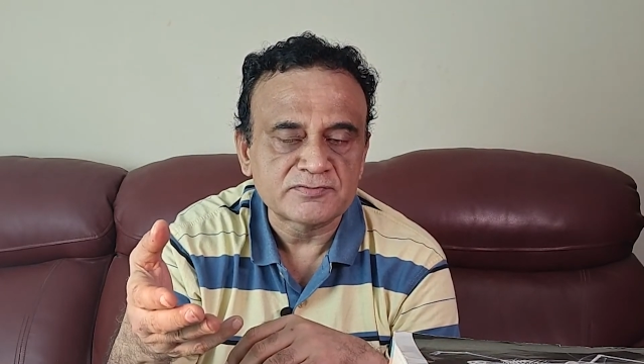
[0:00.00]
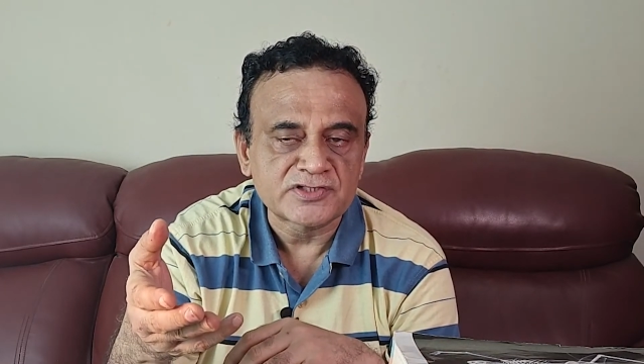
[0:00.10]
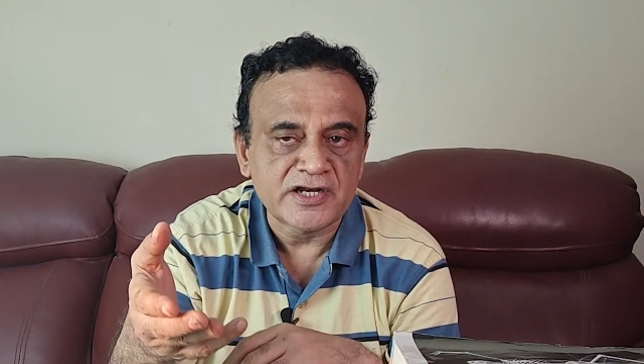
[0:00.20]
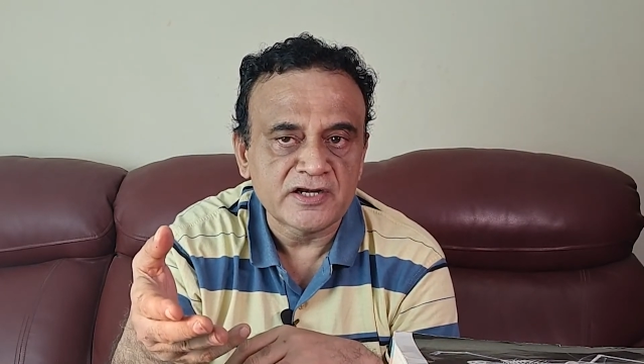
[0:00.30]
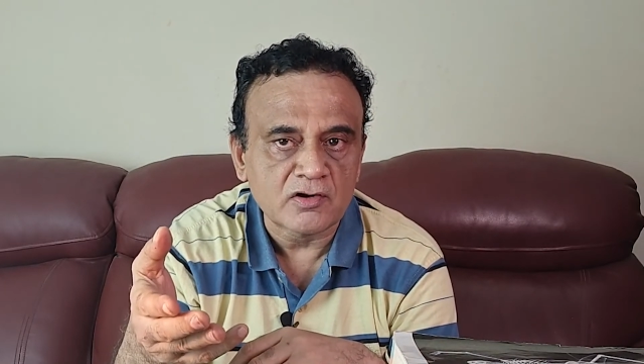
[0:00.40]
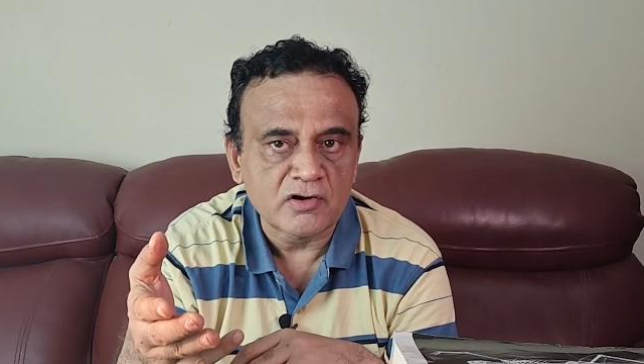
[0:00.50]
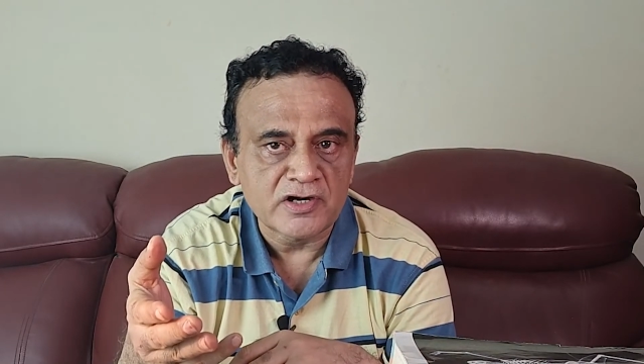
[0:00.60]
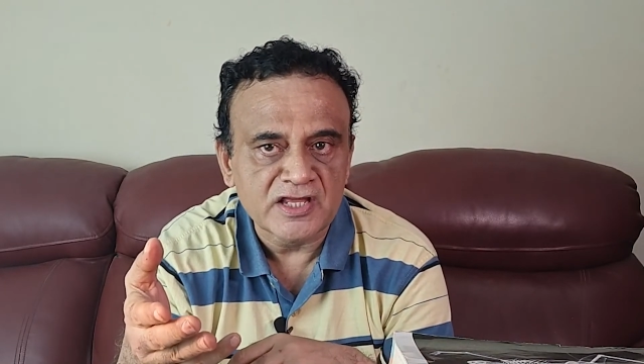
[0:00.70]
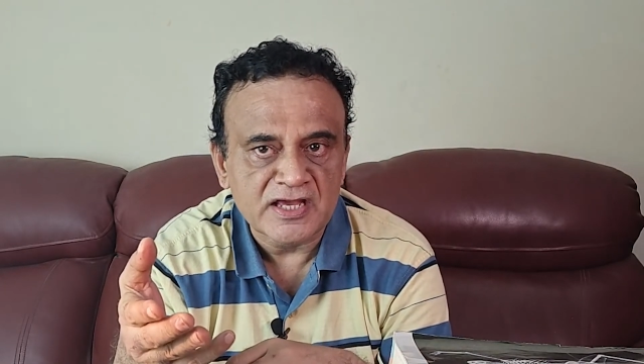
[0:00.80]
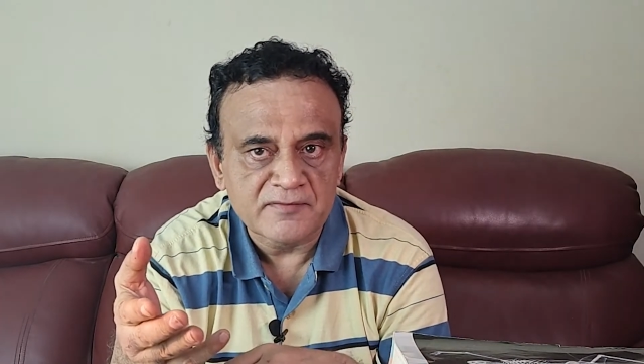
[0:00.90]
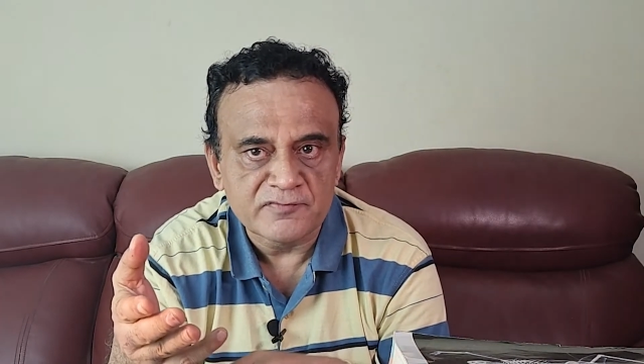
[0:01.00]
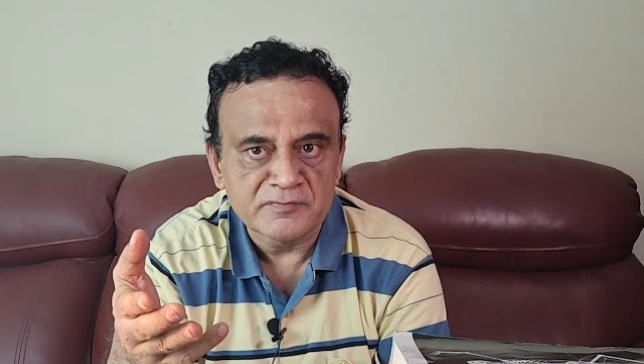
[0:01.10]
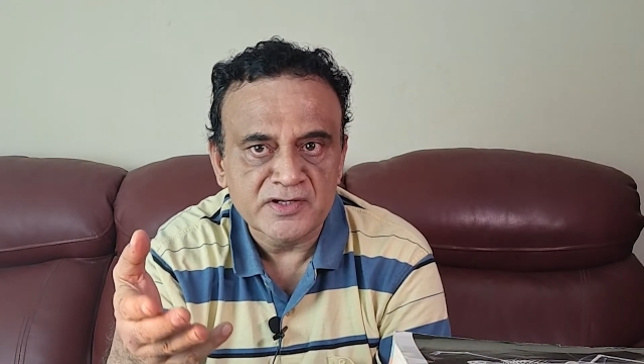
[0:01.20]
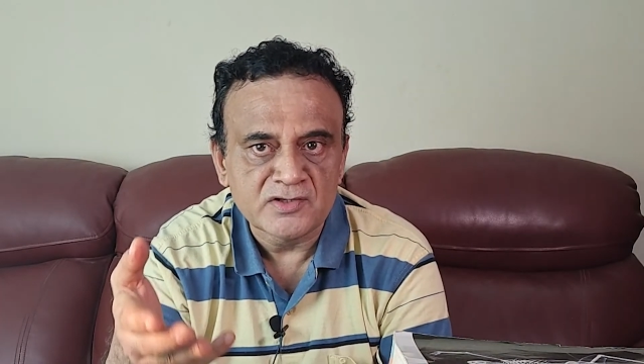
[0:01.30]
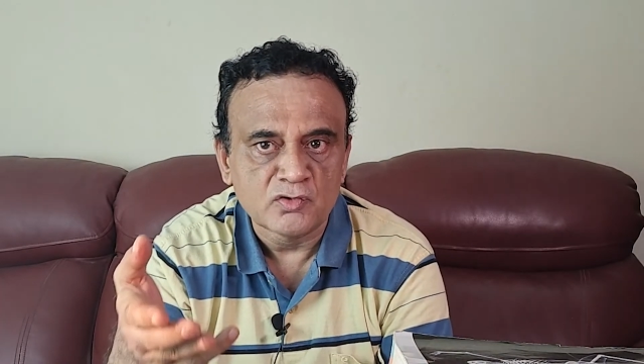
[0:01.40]
screen recording app in
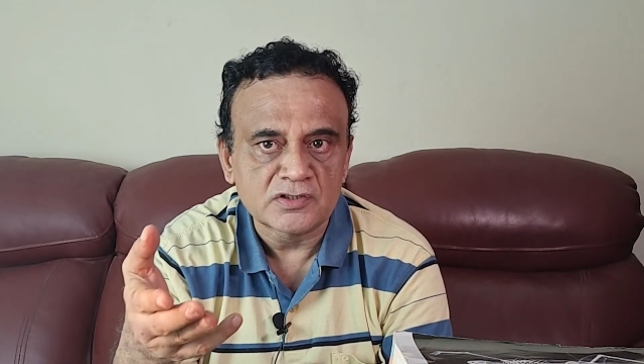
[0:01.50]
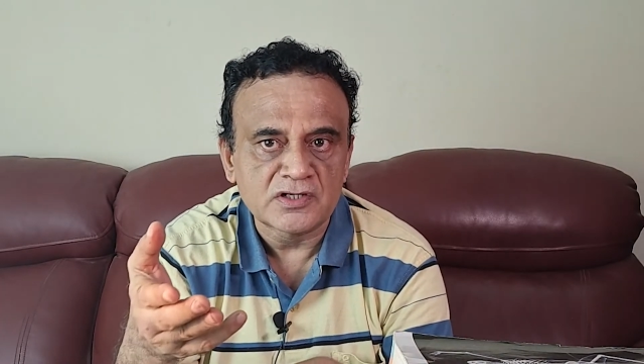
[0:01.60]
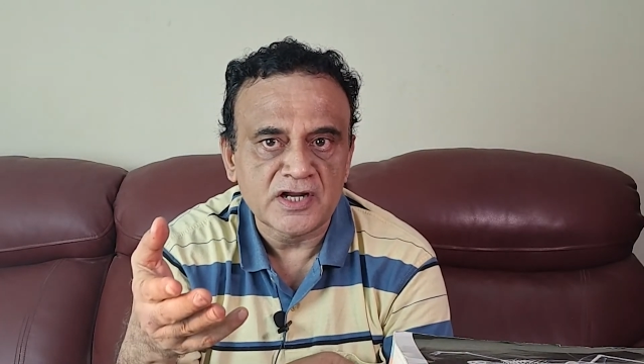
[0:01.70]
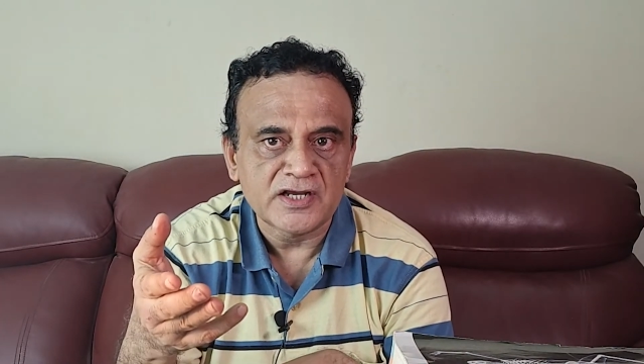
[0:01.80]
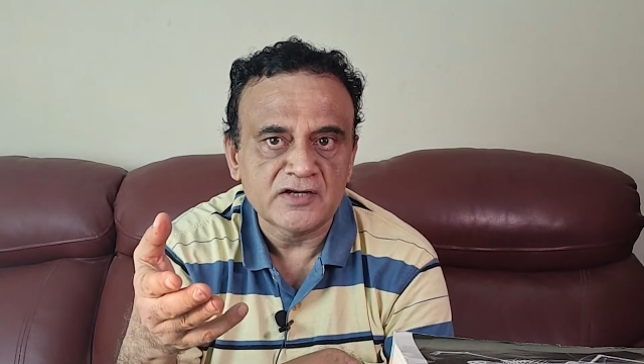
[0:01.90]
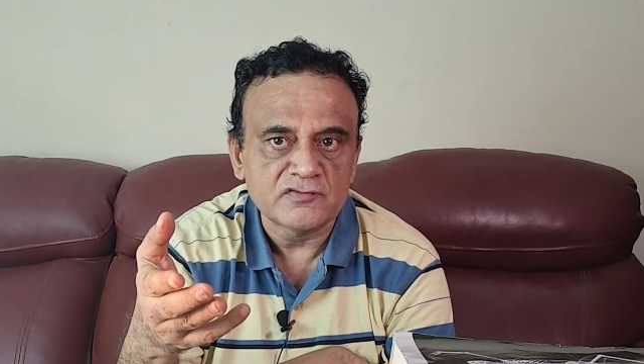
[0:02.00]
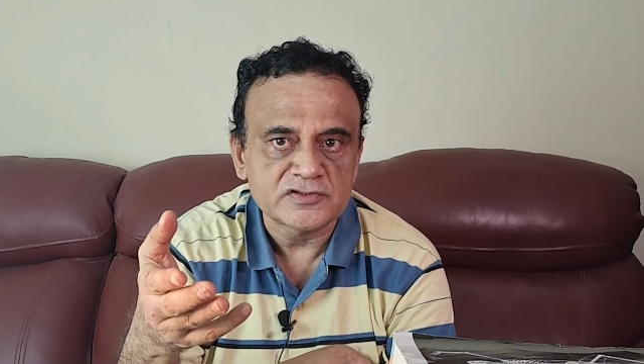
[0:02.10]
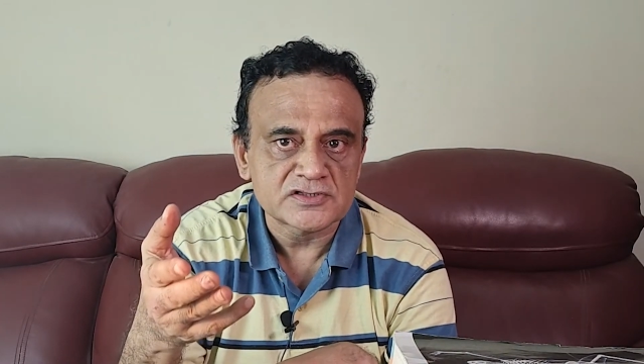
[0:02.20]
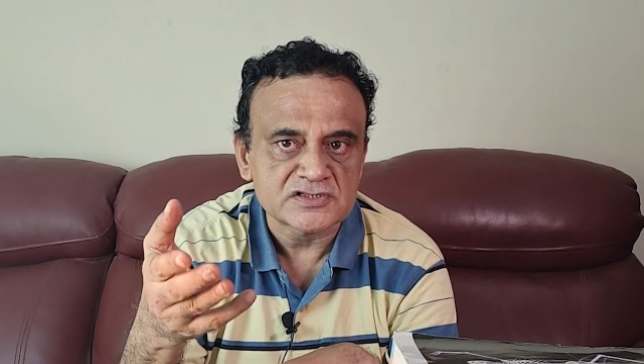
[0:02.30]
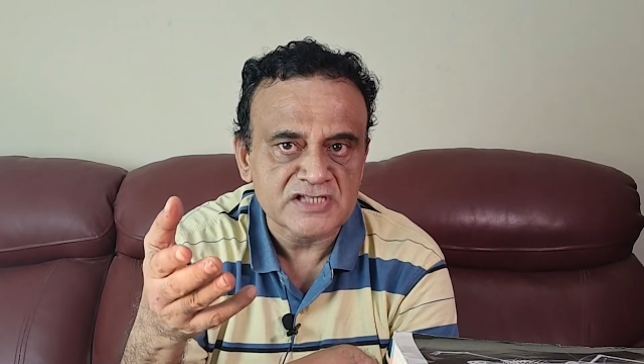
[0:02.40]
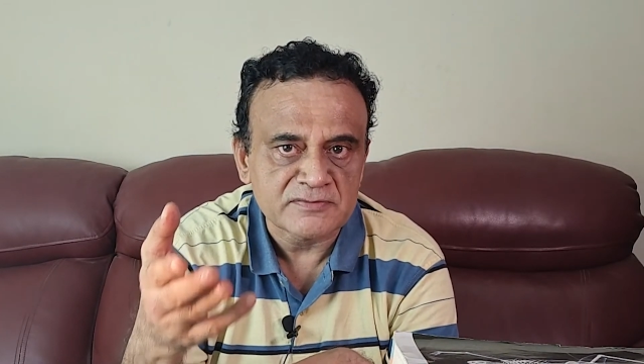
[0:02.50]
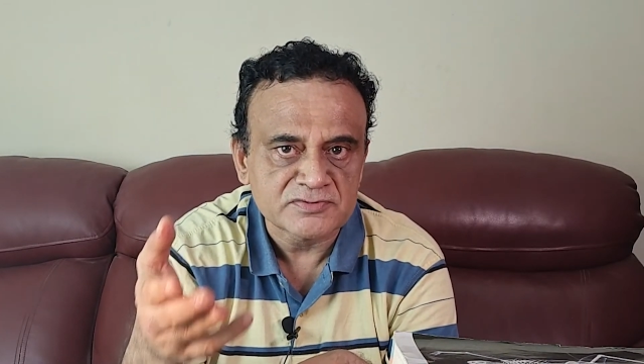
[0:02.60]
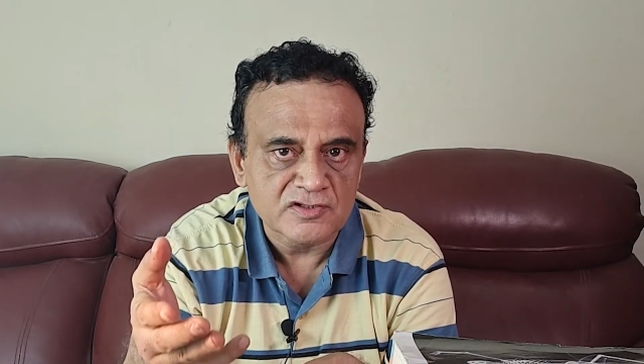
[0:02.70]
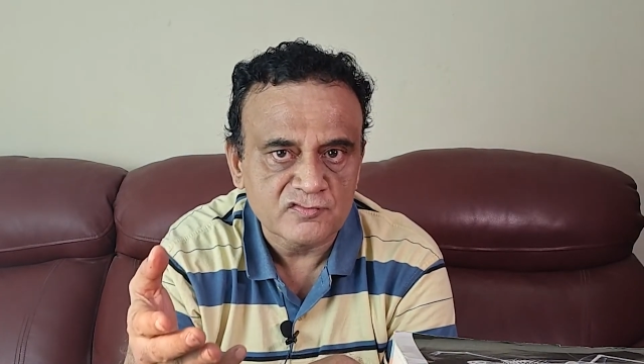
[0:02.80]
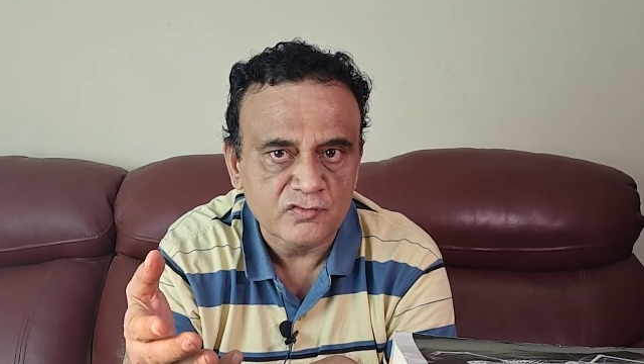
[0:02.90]
my Note 9, which is a
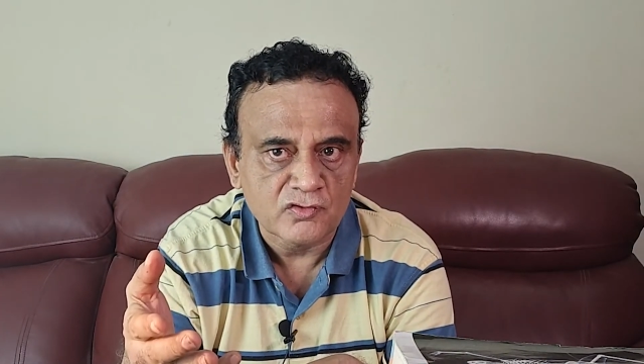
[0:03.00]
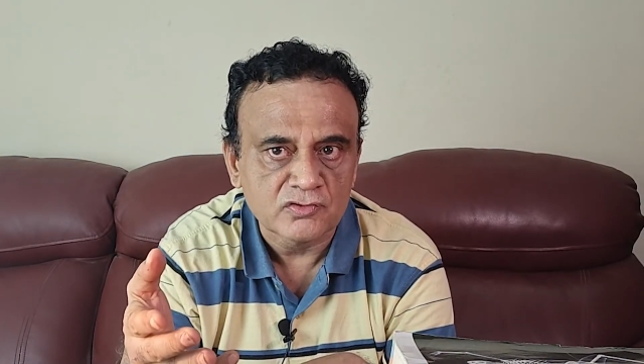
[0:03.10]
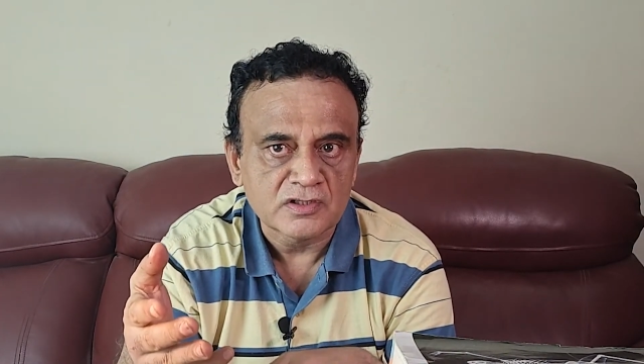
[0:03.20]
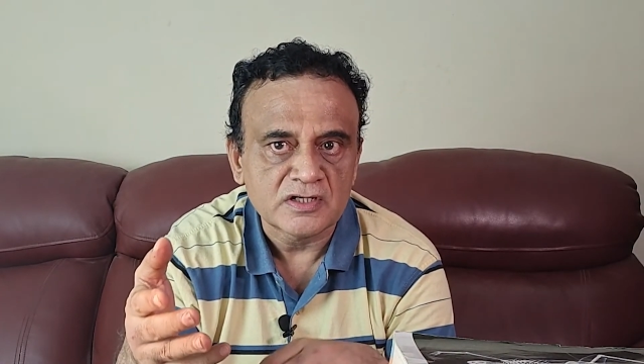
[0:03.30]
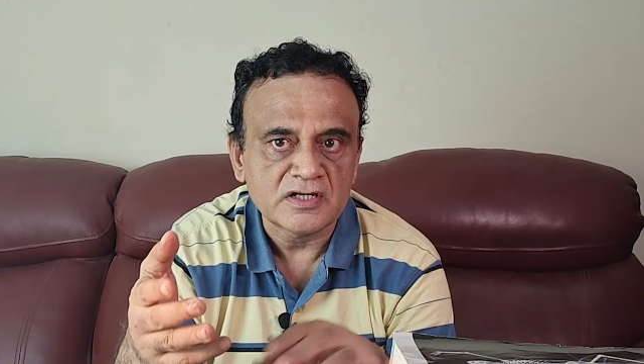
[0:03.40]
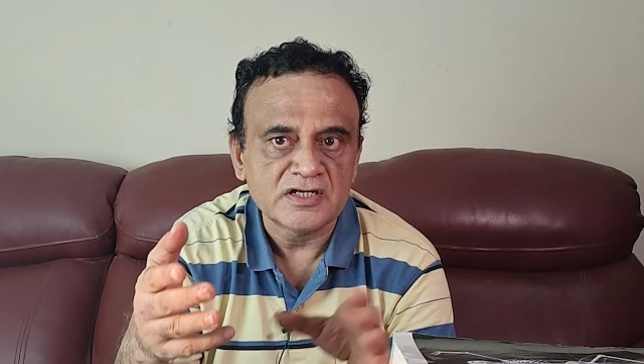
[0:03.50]
Samsung phone.